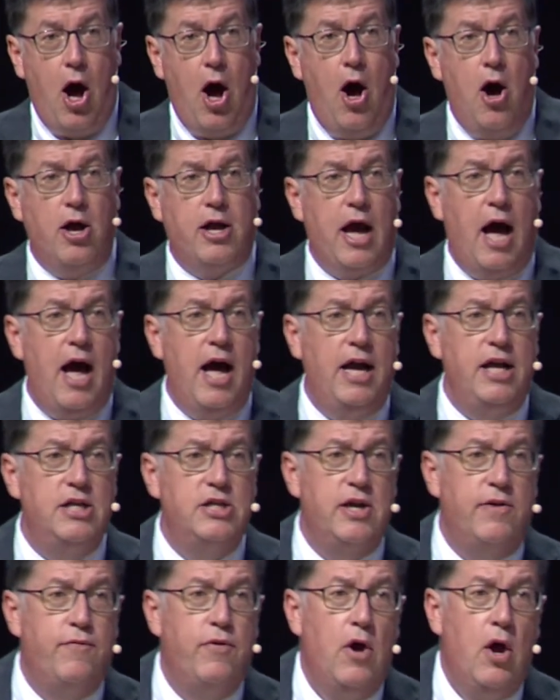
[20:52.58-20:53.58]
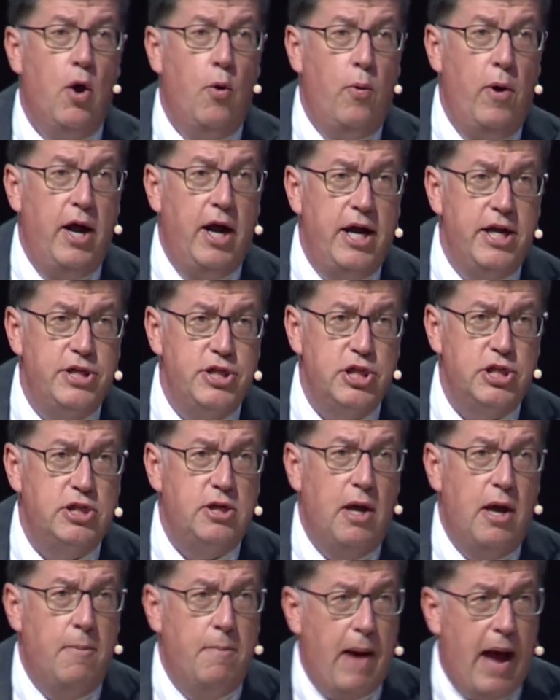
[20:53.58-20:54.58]
all kinds of
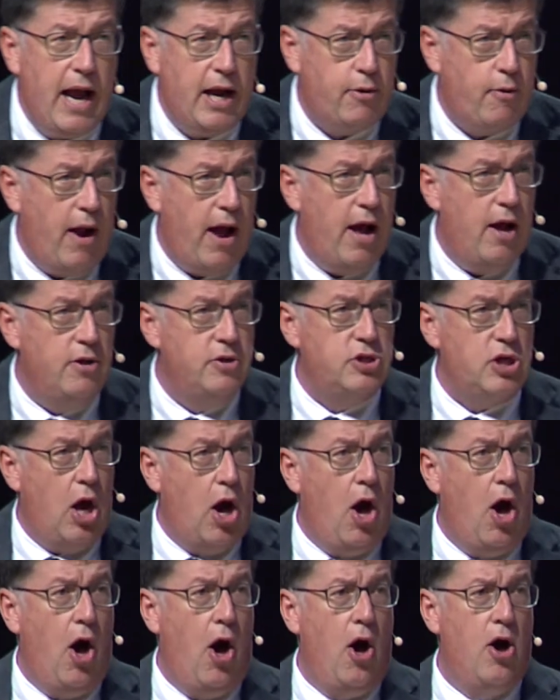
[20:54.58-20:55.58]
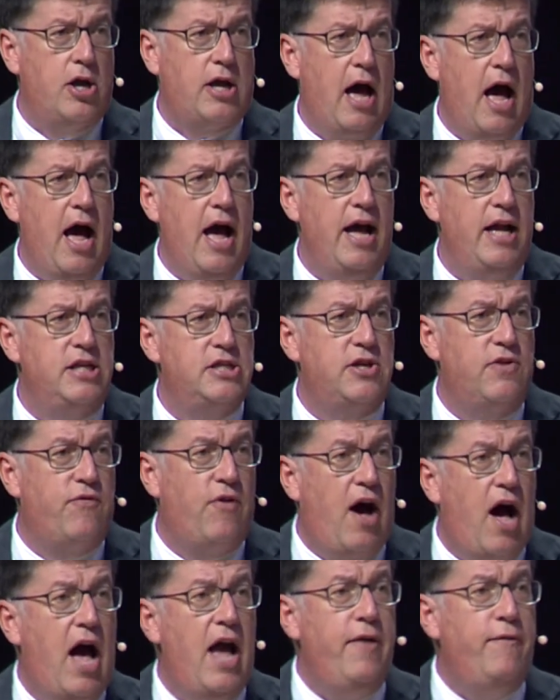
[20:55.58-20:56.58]
religious backgrounds, all kinds of
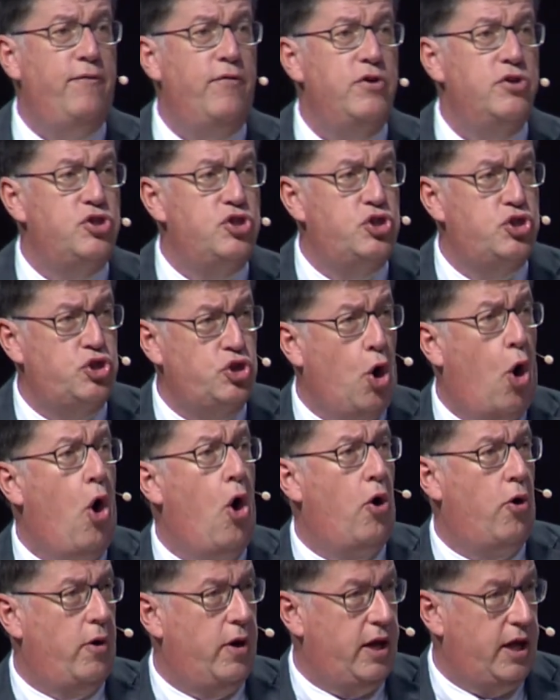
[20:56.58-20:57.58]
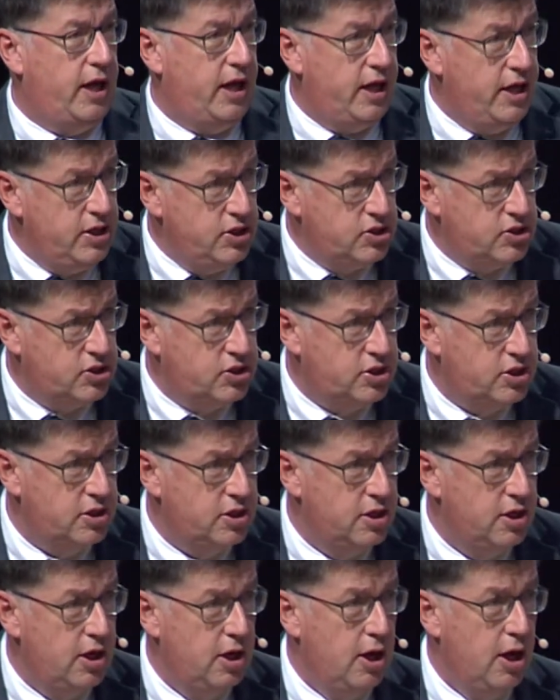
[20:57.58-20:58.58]
life
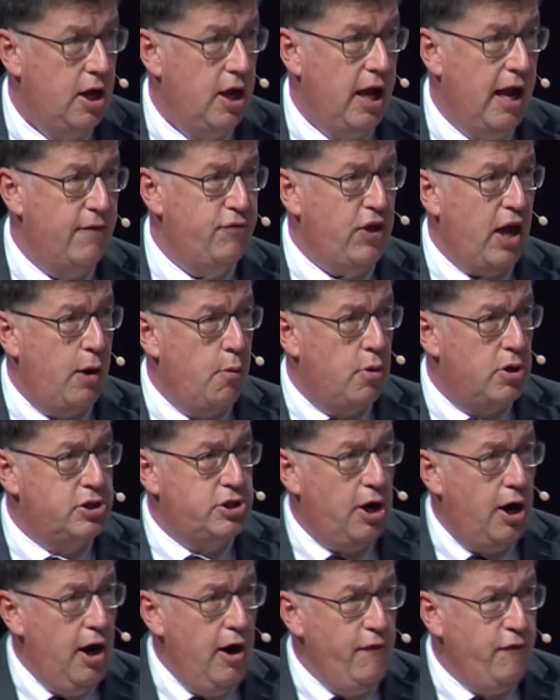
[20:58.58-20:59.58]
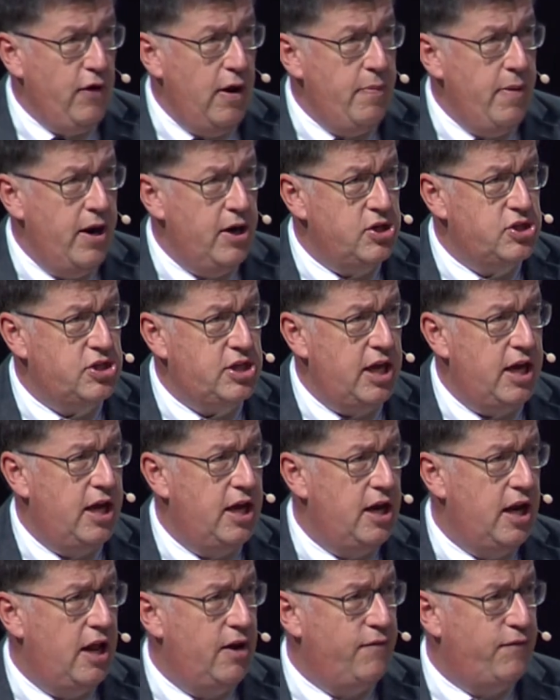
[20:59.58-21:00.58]
stories. If they will turn from their
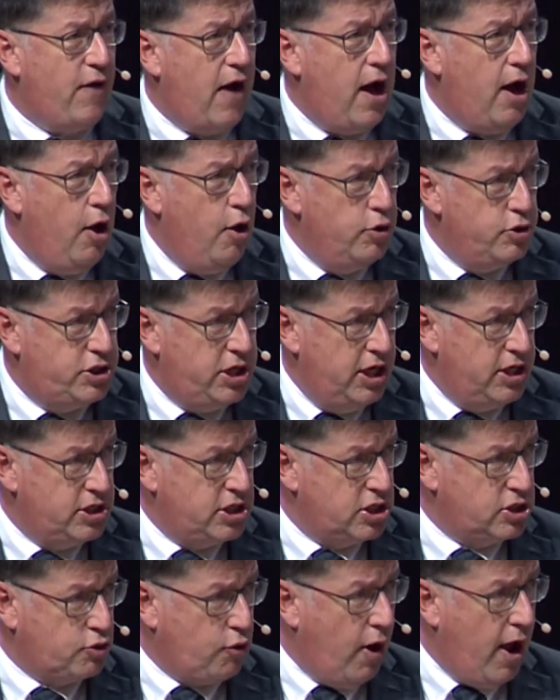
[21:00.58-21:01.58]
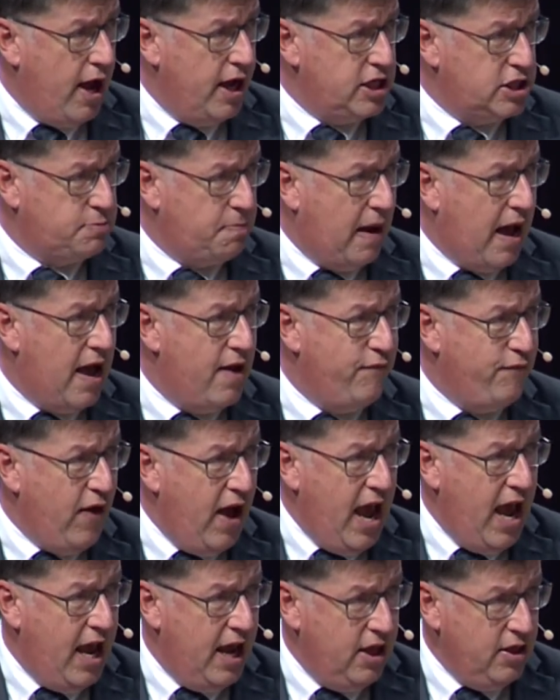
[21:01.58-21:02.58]
sin and follow Jesus Christ by
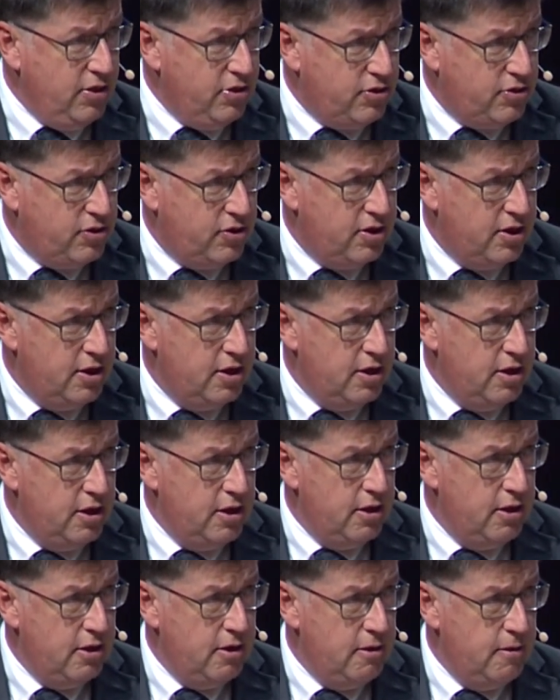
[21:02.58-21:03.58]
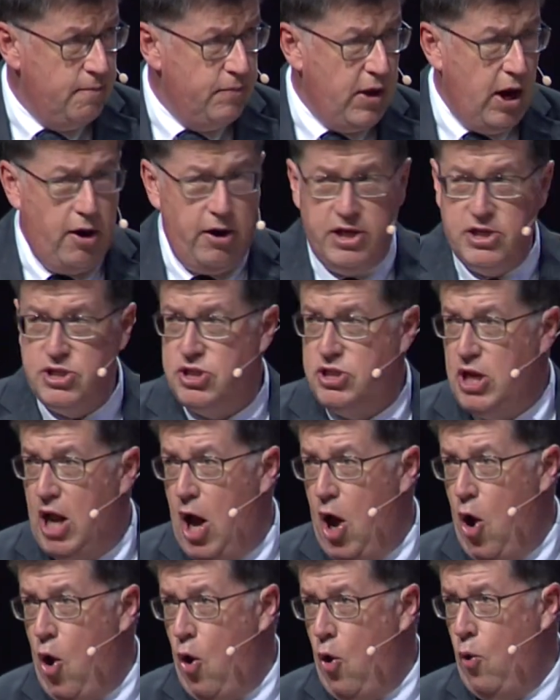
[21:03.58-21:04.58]
faith, there is
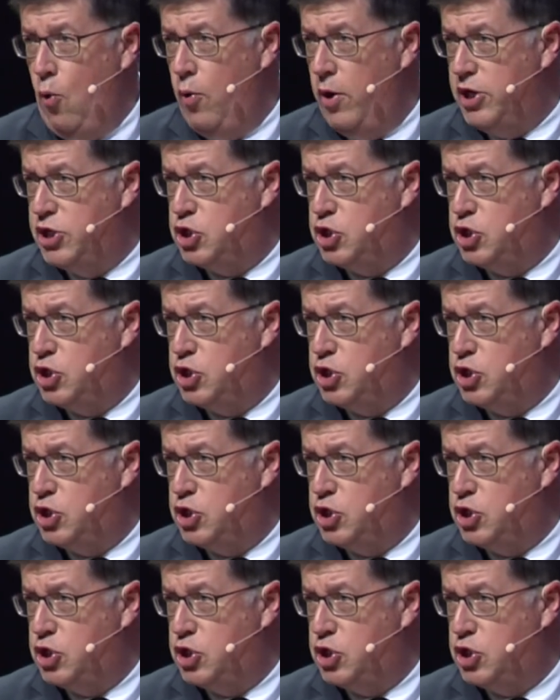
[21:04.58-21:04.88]
no